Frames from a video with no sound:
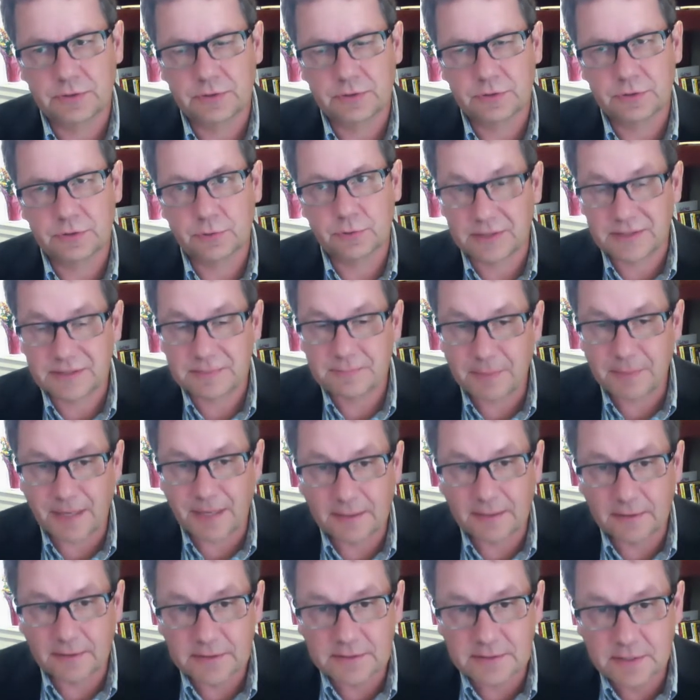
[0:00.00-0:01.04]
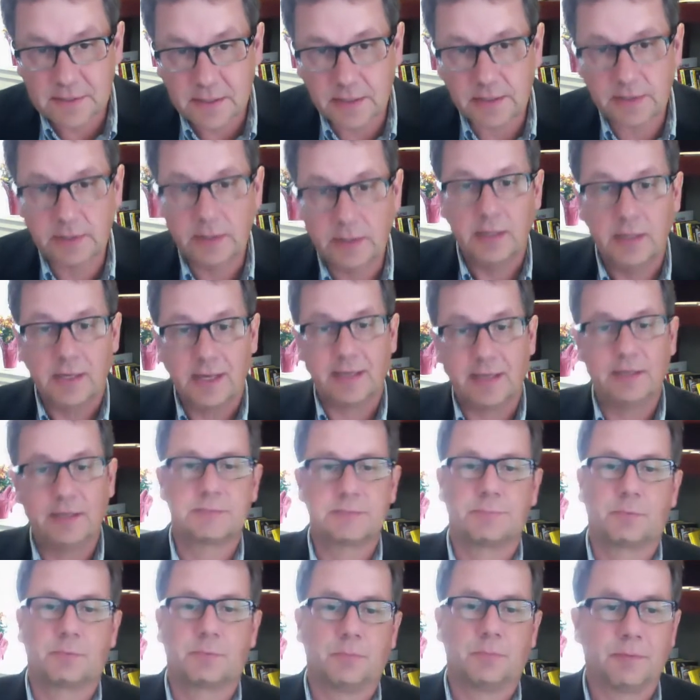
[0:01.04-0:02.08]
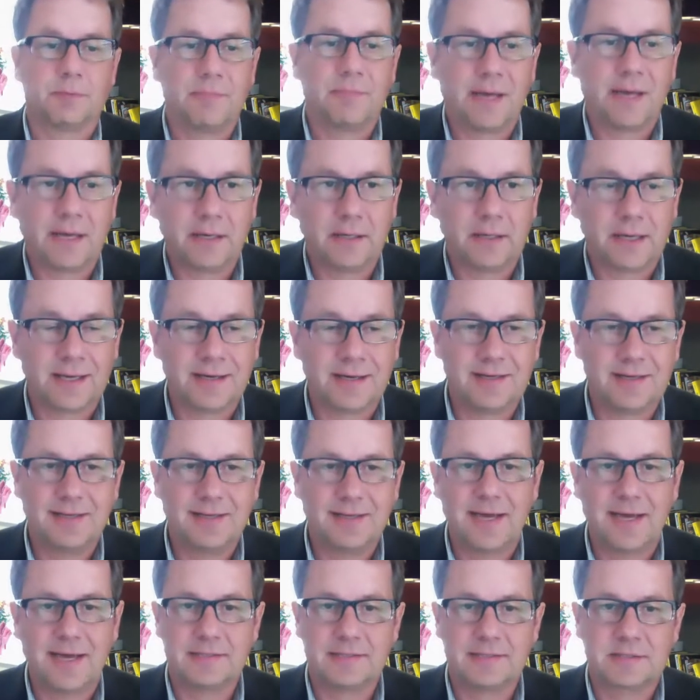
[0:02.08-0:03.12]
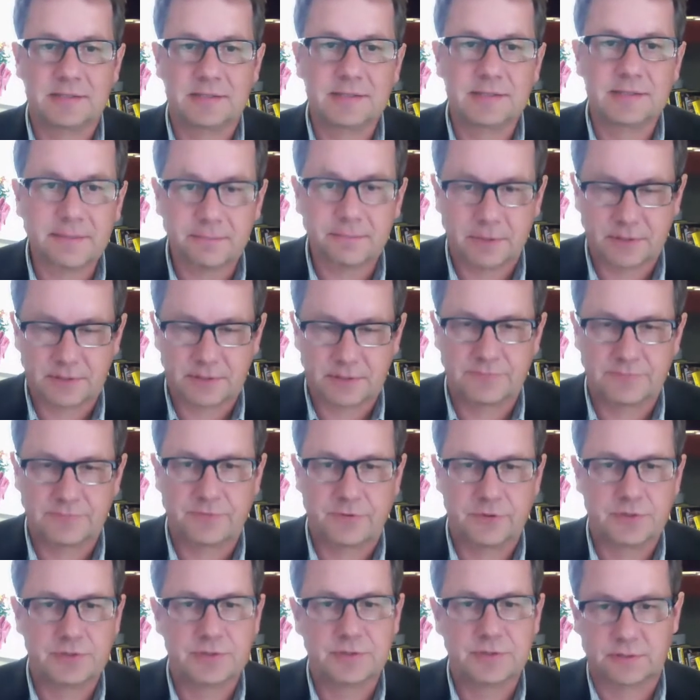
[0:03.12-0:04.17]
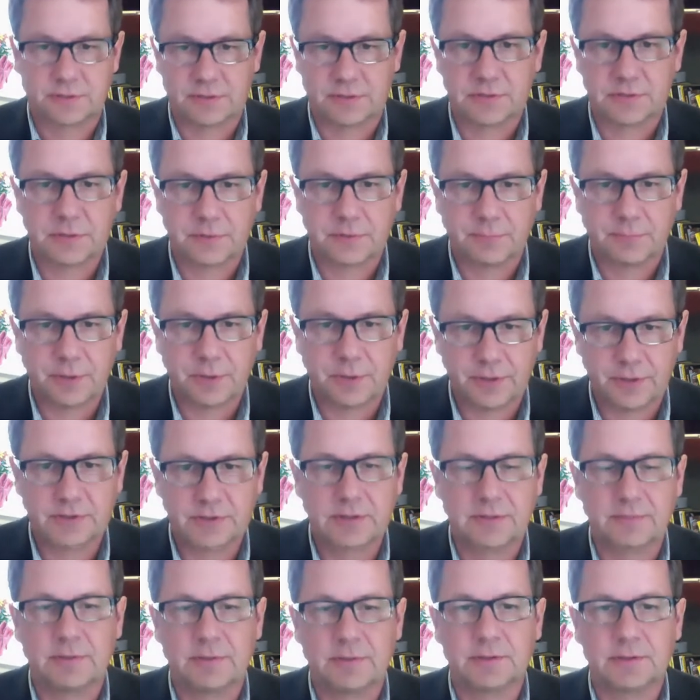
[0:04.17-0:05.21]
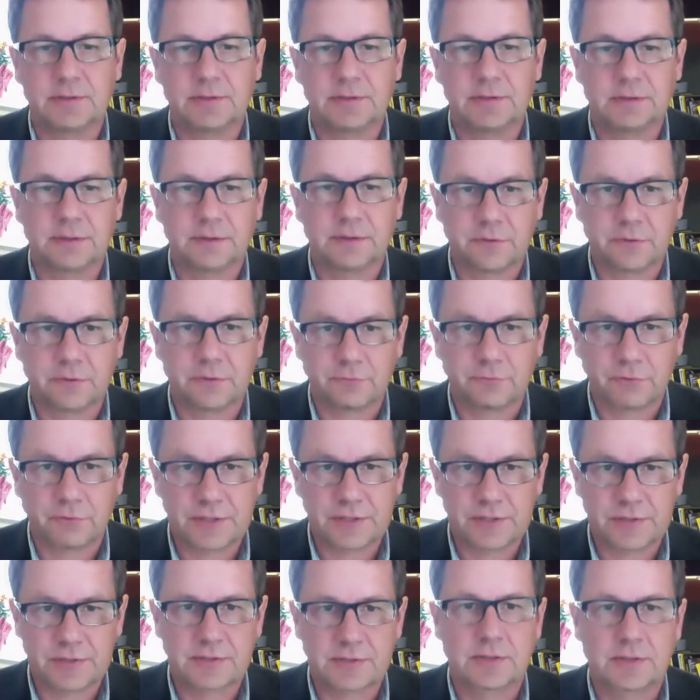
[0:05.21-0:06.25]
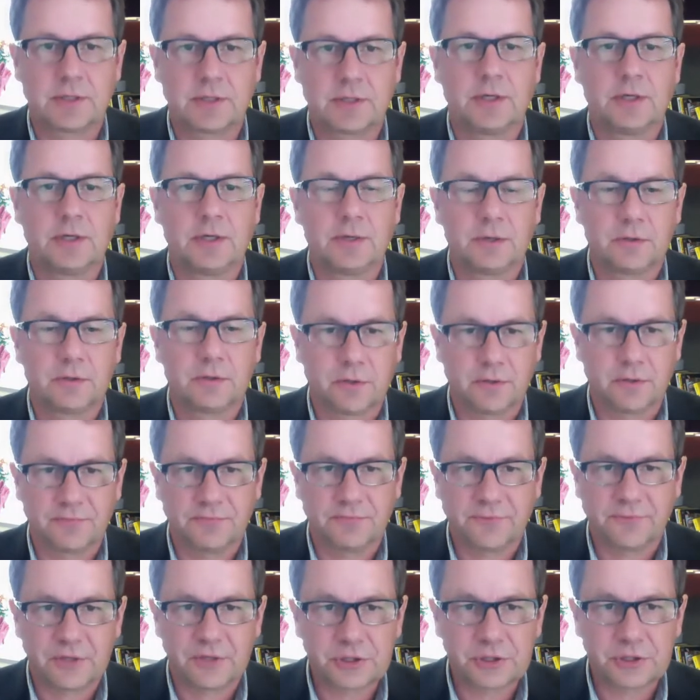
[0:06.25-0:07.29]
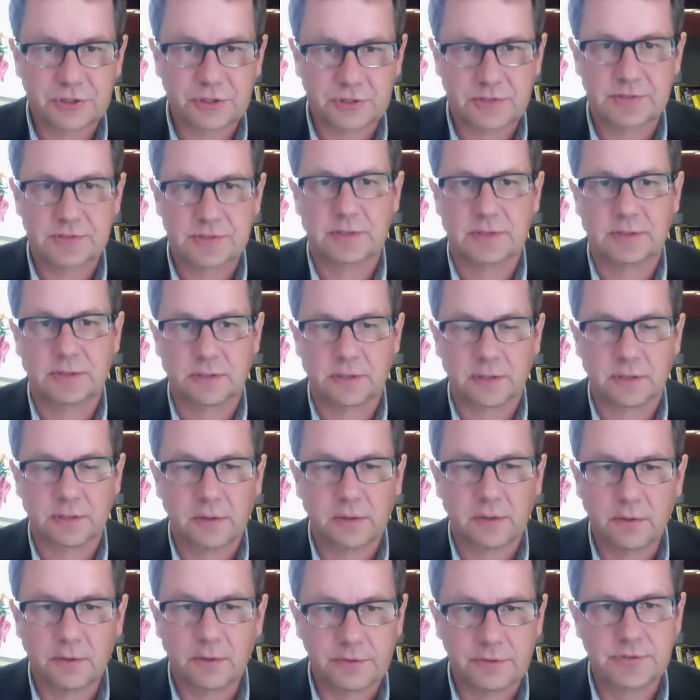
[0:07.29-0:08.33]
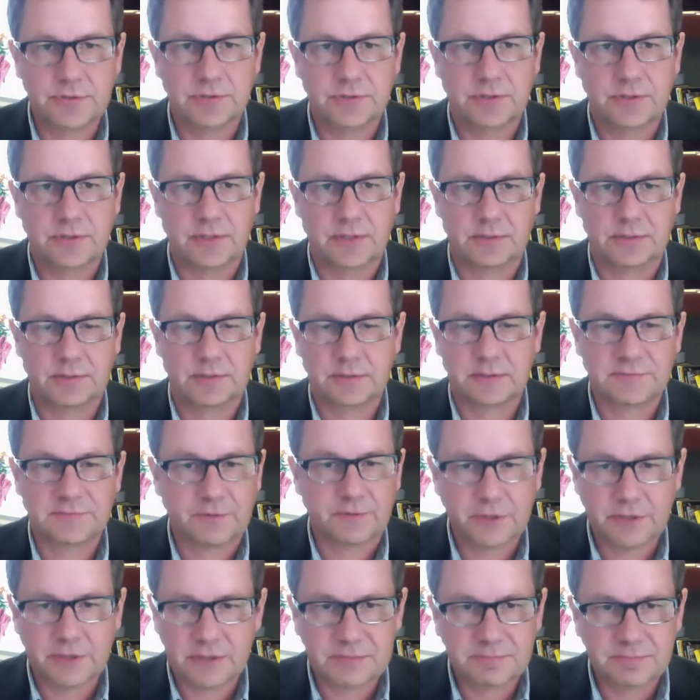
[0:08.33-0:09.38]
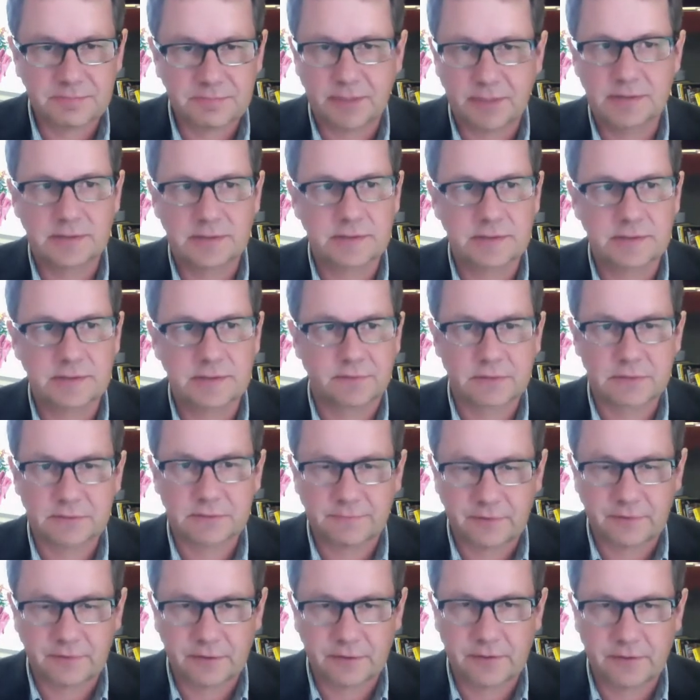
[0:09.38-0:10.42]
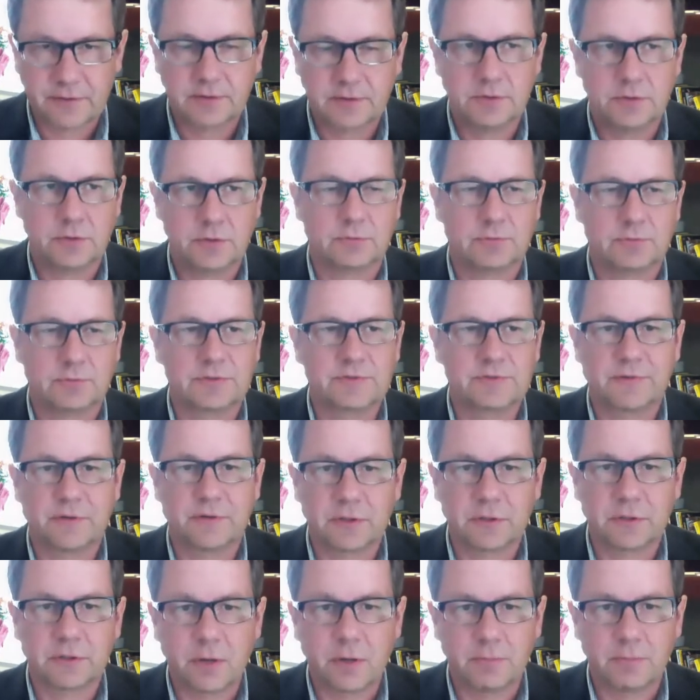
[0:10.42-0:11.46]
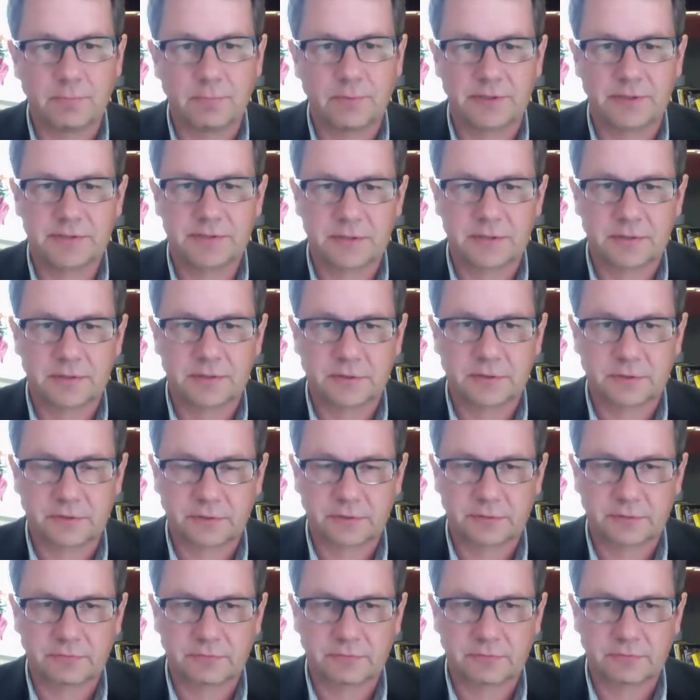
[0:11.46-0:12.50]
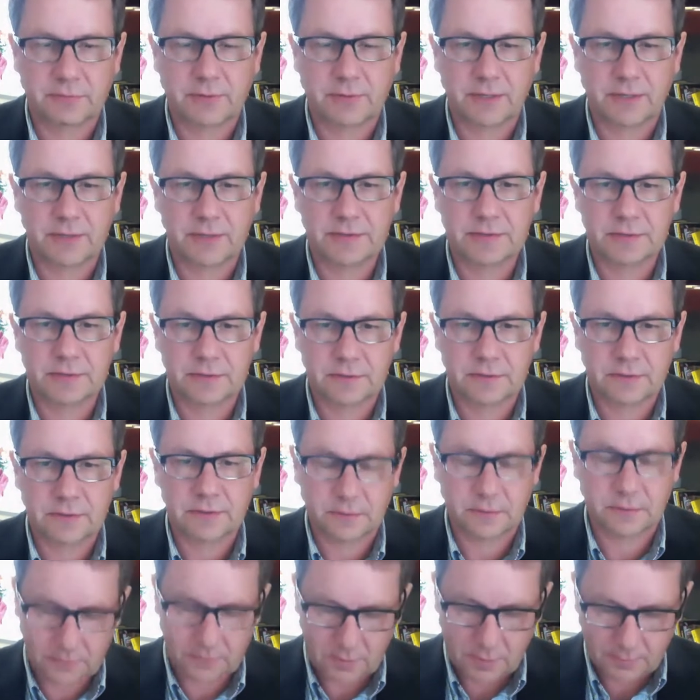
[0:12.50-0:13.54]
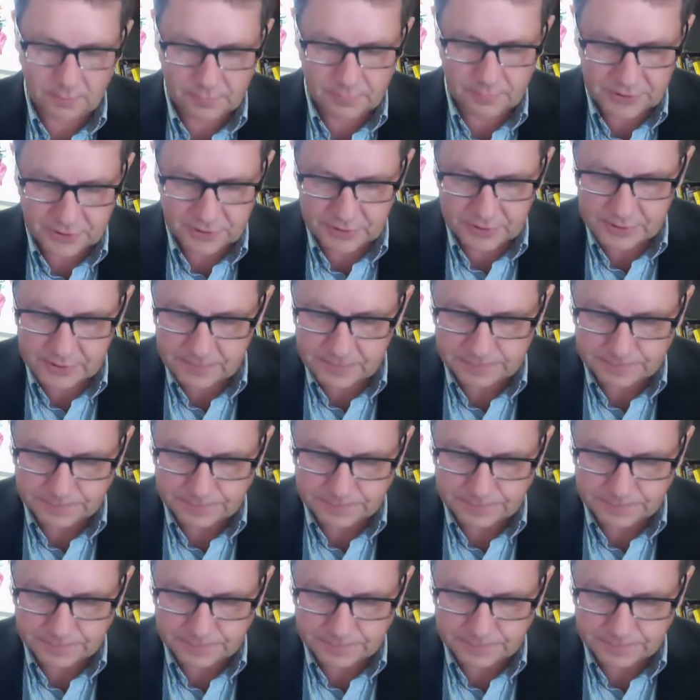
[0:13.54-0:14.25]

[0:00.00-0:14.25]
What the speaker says: explain design, and it's problematic and it has its limits. For instance, the predictability, the risk, the efficiency, and all those things. It's very expensive. It's very, it's very complex. It requires competence.